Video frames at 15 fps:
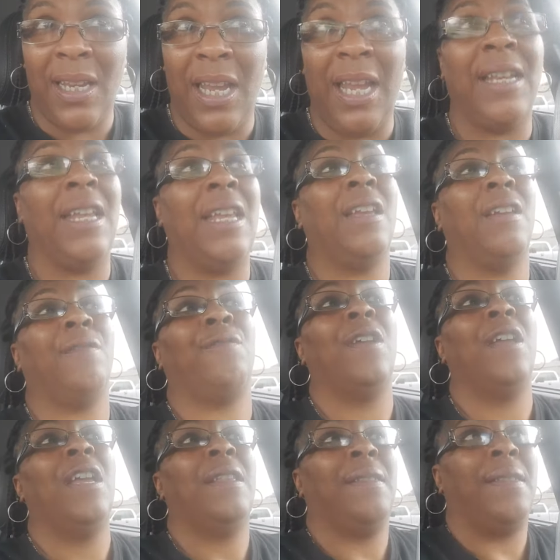And if
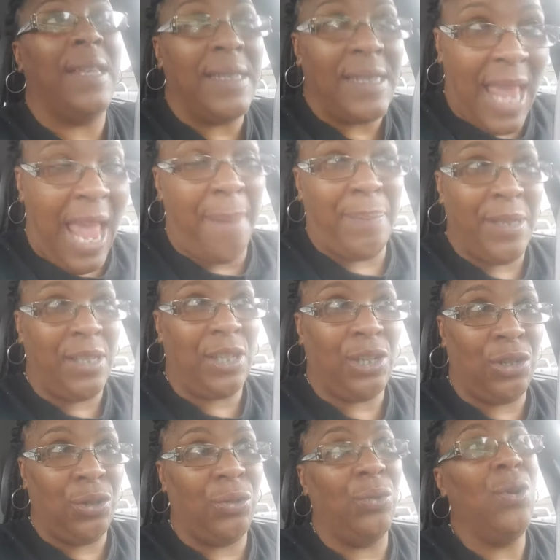this happens to
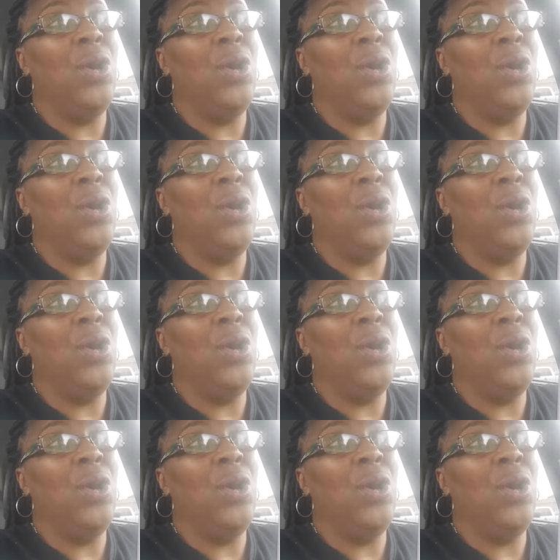you,